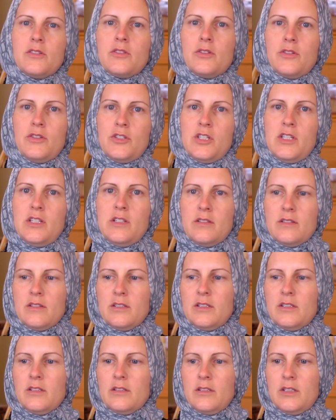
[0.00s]
So she's,
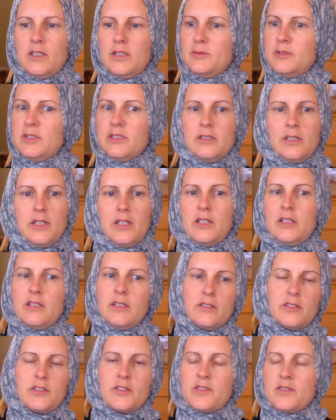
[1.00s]

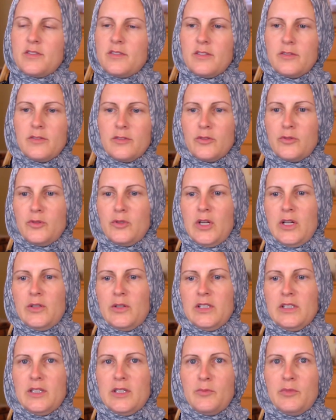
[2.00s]
alhamdulillah, just don't know
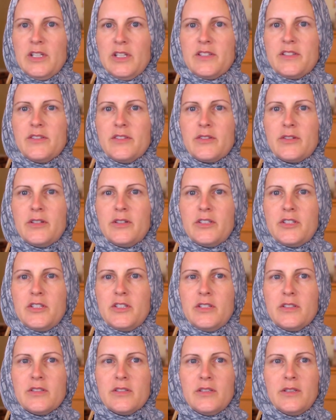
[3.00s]
how Allah blesses her.
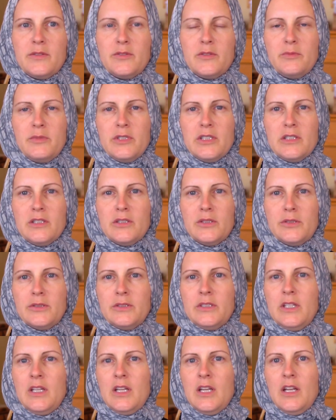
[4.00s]
She doesn't have to be
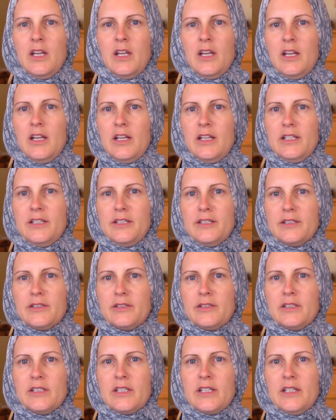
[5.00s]
alone and
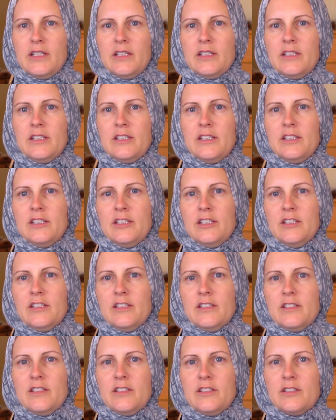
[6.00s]
all that.
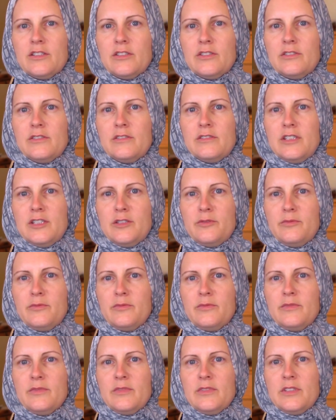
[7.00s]

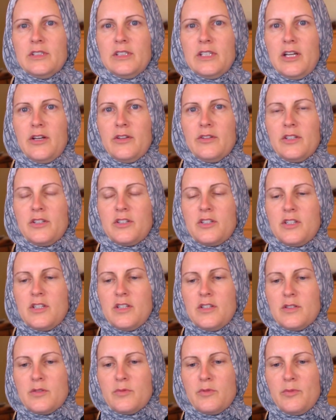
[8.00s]
So now that
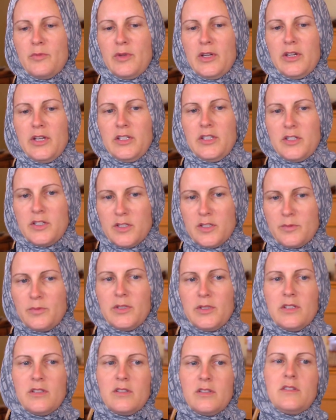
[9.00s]
she's remarried, she's
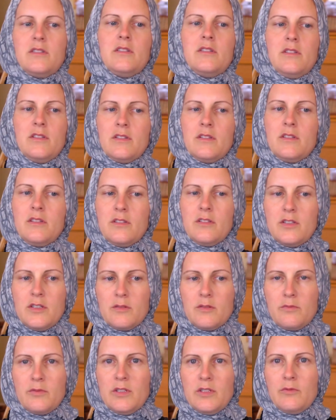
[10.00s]

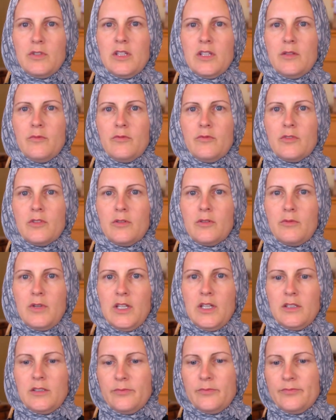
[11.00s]
been with him for a
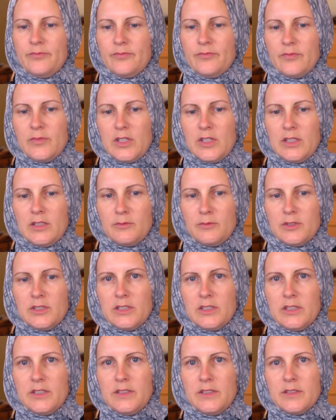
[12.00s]
while.
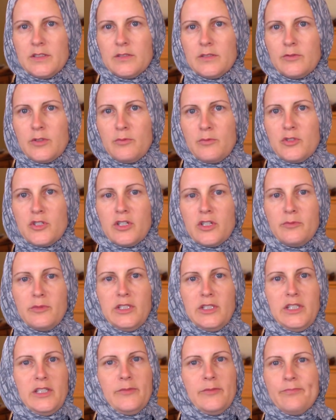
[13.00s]
Alhamdulillah, he's from
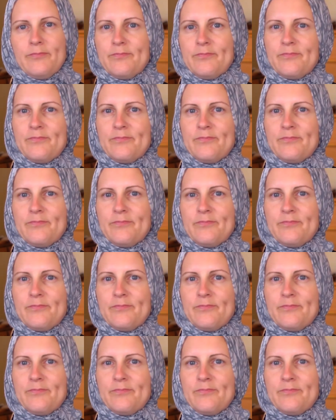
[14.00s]
Germany.